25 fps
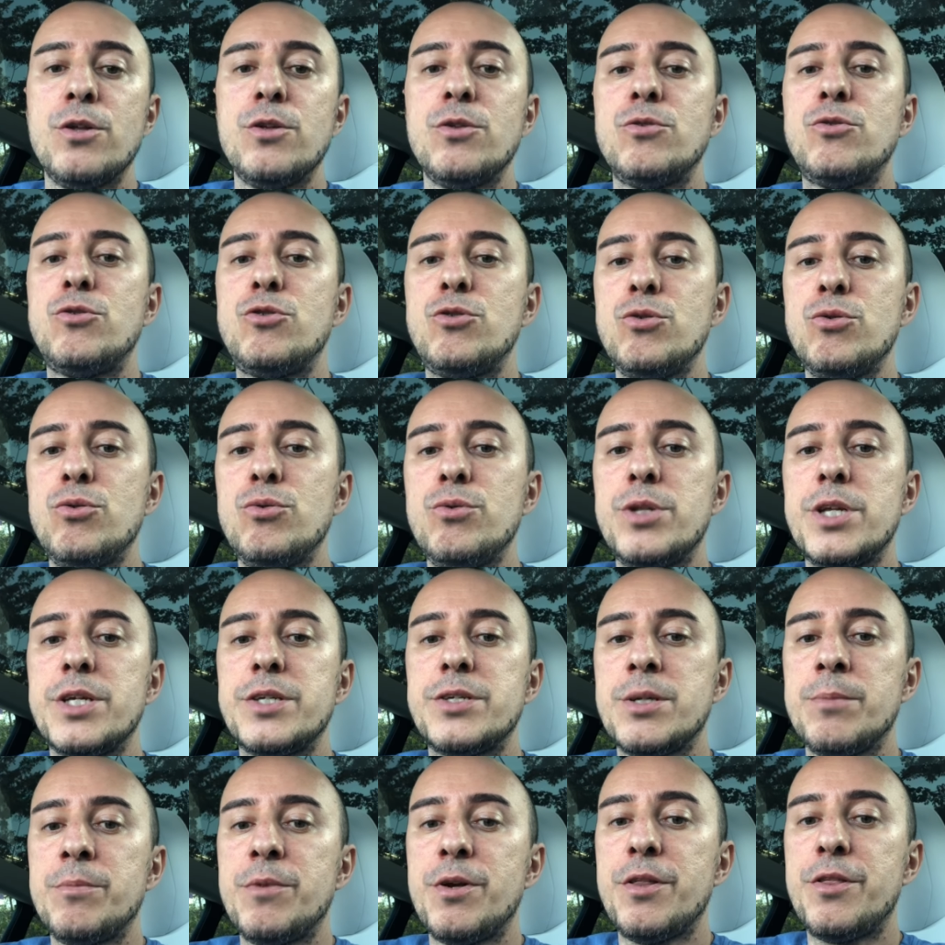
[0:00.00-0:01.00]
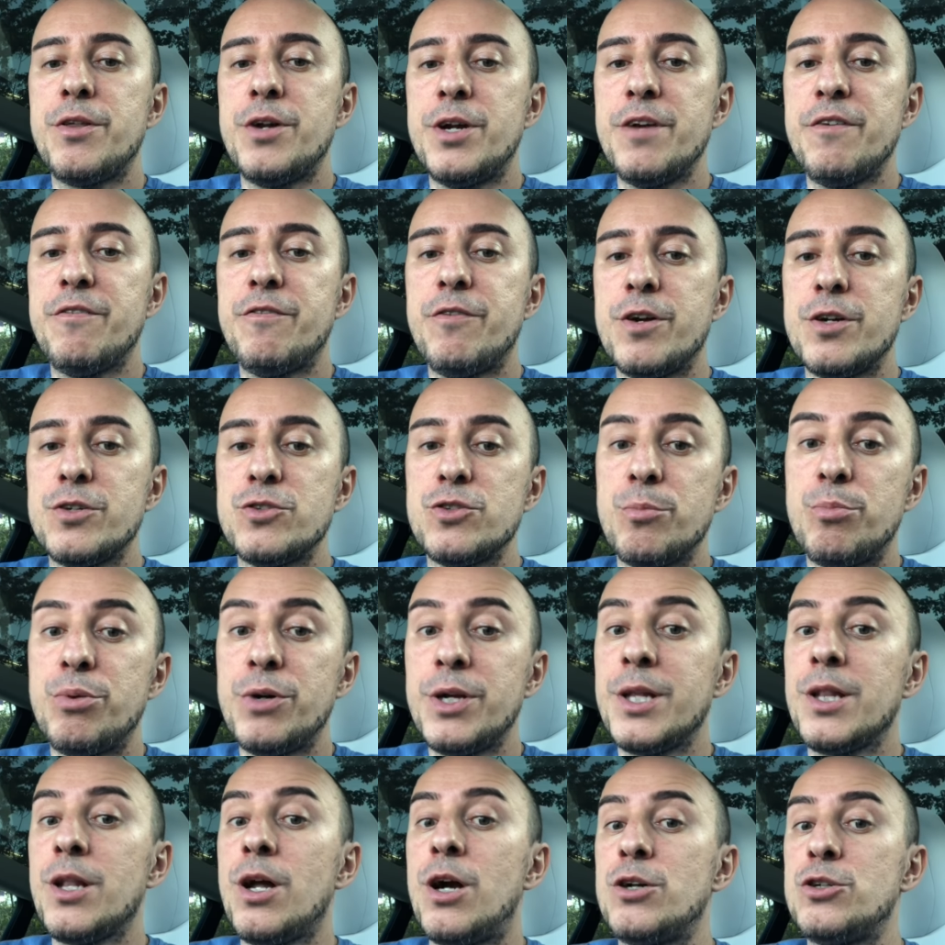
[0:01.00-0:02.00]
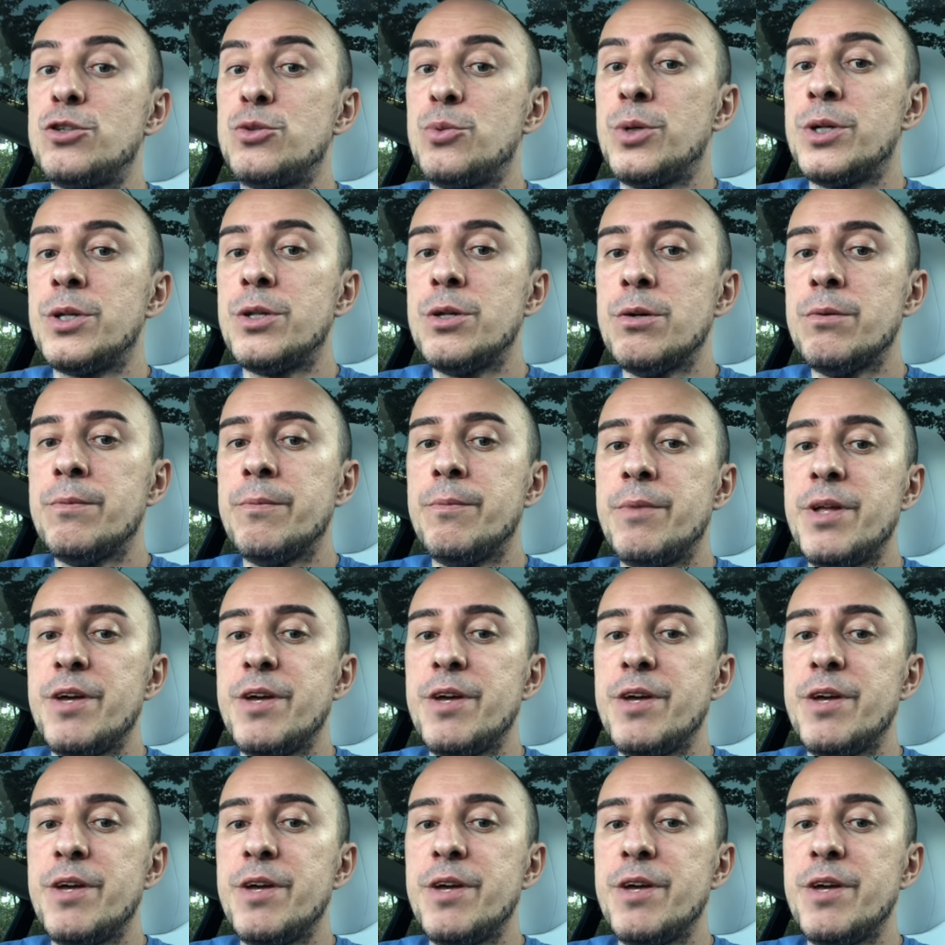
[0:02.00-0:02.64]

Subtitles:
to December 31st. A pretty large window.